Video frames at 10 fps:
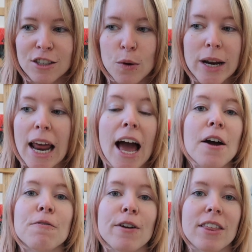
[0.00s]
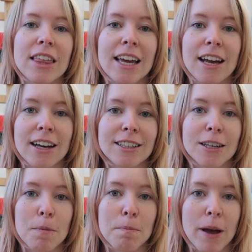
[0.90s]
doing everything
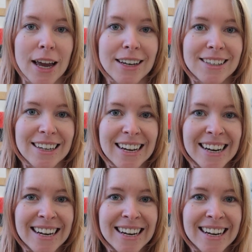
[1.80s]
except painting